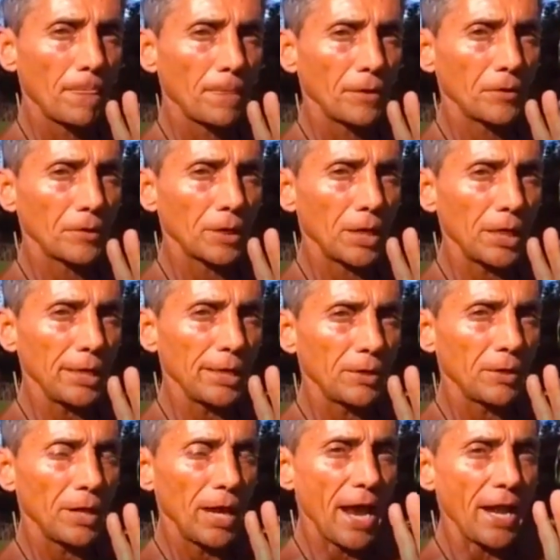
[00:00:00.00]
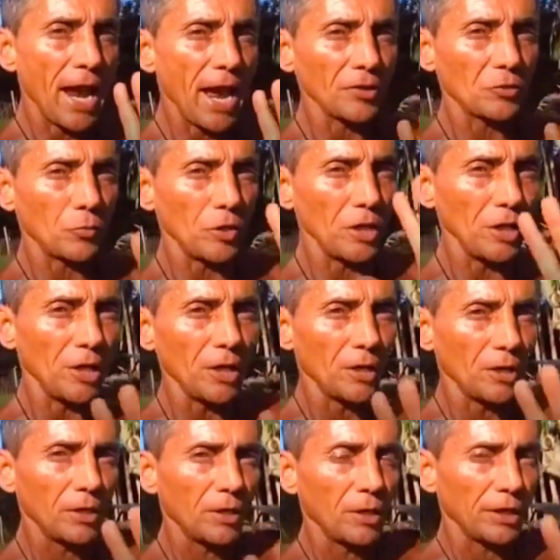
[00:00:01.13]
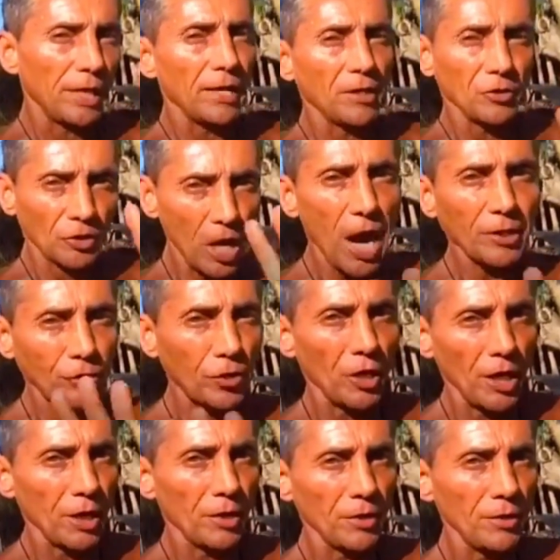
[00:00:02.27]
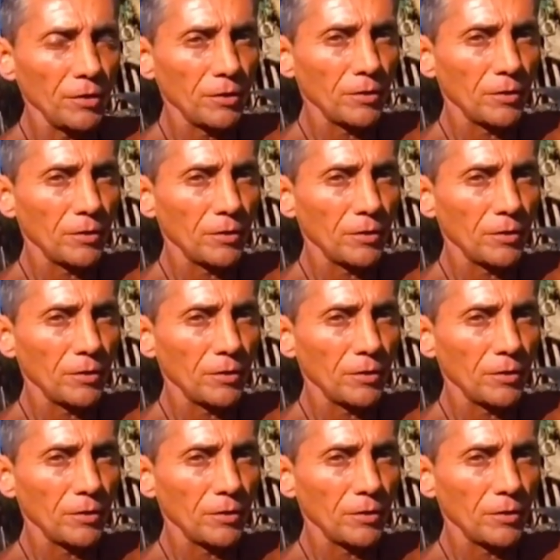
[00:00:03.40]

Okay? And as we get indoctrinated